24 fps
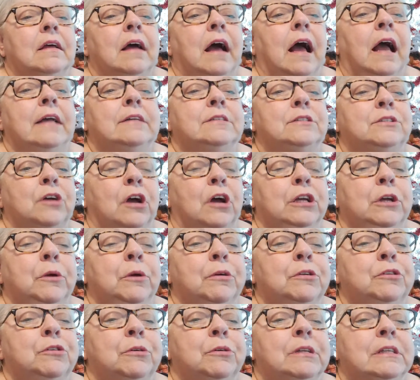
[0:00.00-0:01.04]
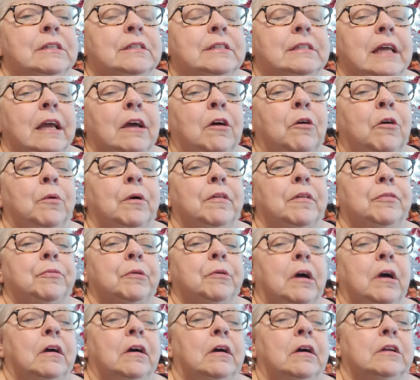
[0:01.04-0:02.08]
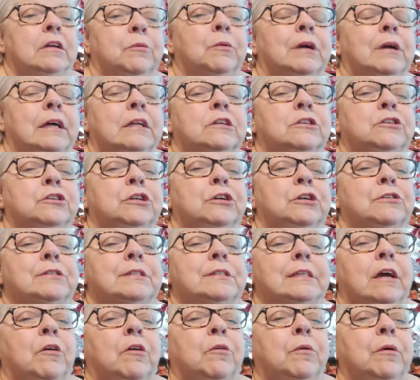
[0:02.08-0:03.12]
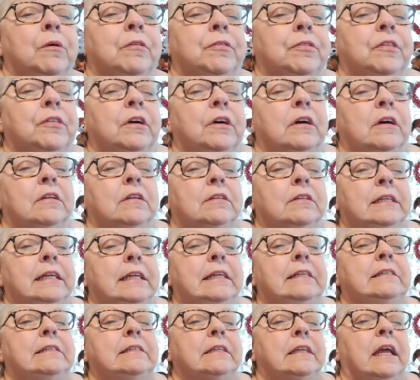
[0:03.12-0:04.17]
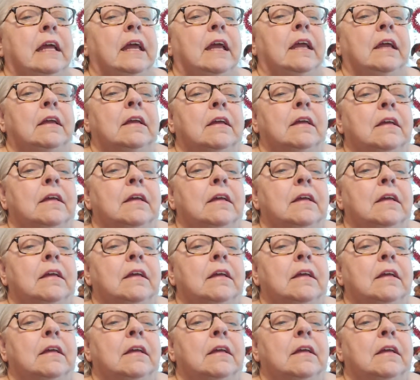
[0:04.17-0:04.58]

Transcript: I saw you were doing a sale with uh, you were gonna do your sale with uh, D today.